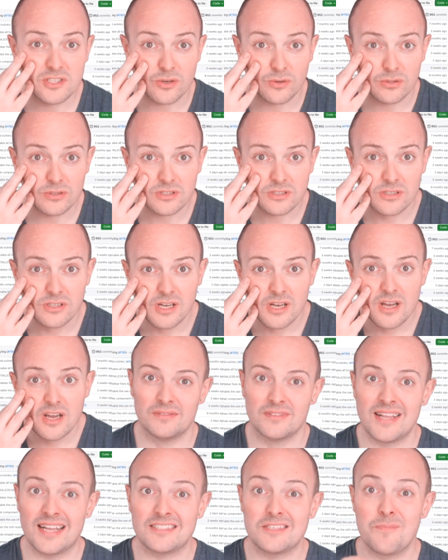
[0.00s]
source?
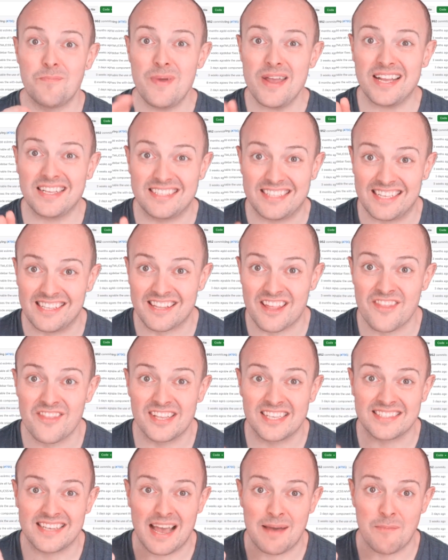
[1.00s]
That's a bigger deal than
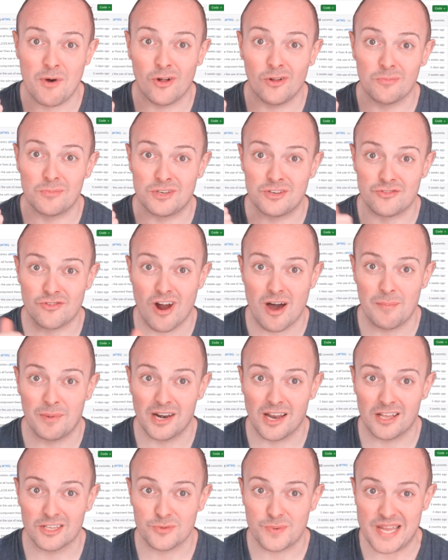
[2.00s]
the Sam Altman drama
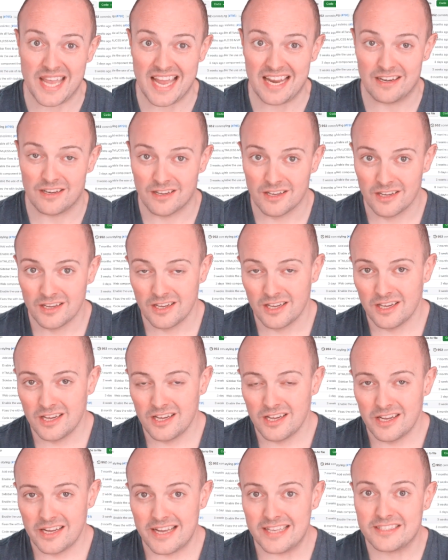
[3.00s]
last weekend.
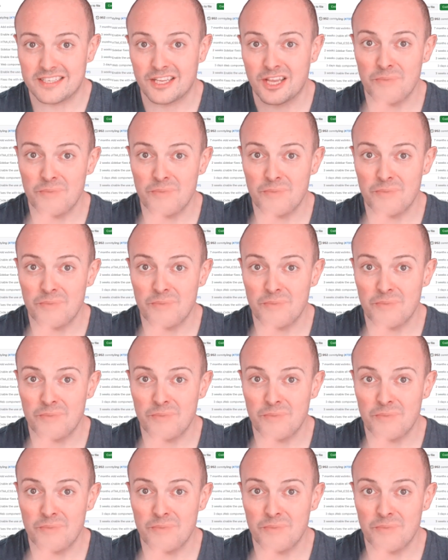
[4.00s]
It's a